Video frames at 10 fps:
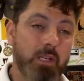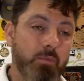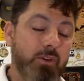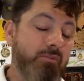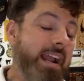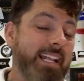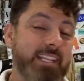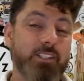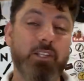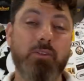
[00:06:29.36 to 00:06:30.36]
We ran it
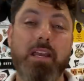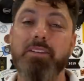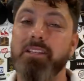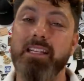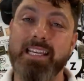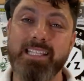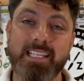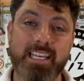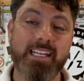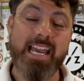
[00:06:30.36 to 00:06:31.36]
in
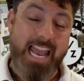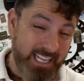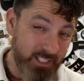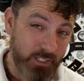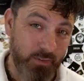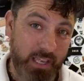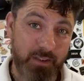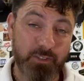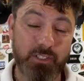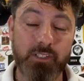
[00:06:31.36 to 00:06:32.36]
2018 and in
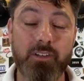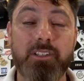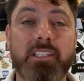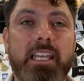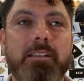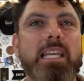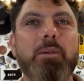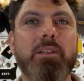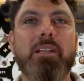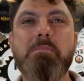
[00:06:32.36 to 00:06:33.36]
2019. It
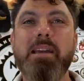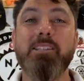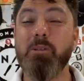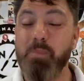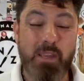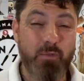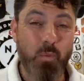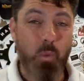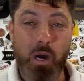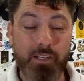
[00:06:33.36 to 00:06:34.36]
was only meant to be for
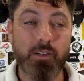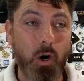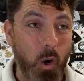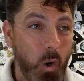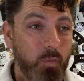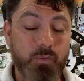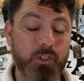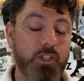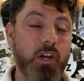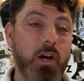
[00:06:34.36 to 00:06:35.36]
one off
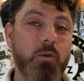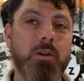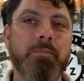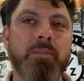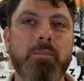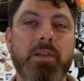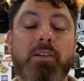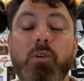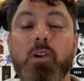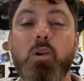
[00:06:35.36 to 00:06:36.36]
show, but
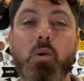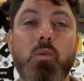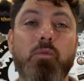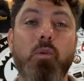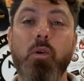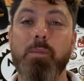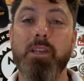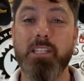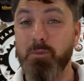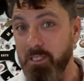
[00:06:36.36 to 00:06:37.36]
everyone called for it
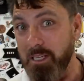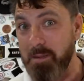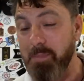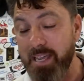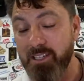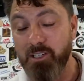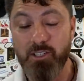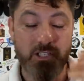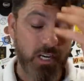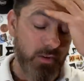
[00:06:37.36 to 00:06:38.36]
because it was an amazing
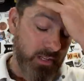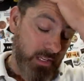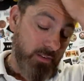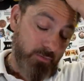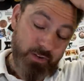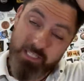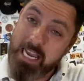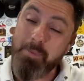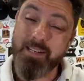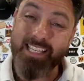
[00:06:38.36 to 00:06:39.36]
show for it to
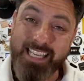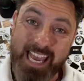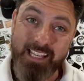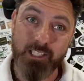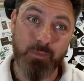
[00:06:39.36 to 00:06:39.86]
happen again.